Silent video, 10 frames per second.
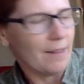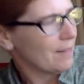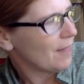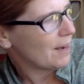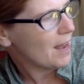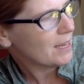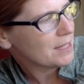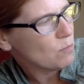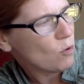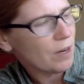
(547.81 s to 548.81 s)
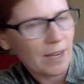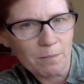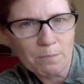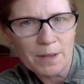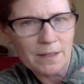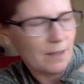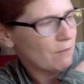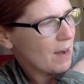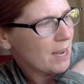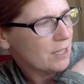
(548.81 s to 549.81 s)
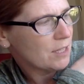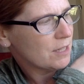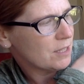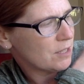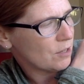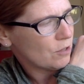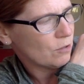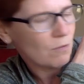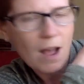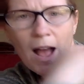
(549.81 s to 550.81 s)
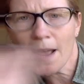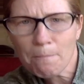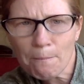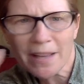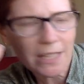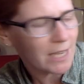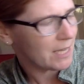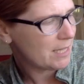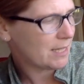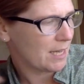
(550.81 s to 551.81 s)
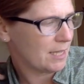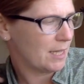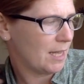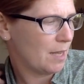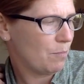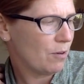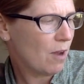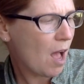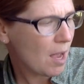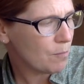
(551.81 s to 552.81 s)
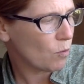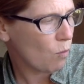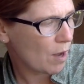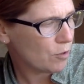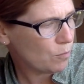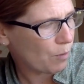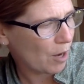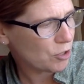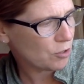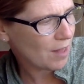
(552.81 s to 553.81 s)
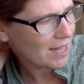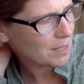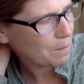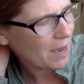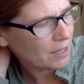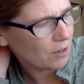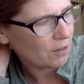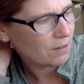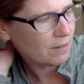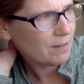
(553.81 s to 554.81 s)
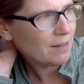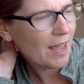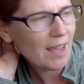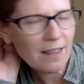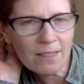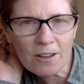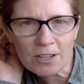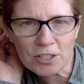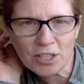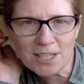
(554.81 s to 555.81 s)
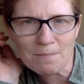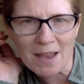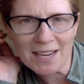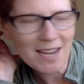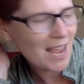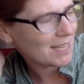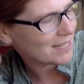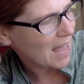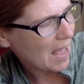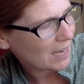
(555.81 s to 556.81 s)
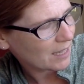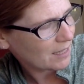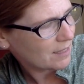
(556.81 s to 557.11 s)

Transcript: The next morning, Billy ran to the zoo. "I'm Billy," he said to the keeper. "I'm the one who brought you that spider. Hey, look, she's made an egg sac.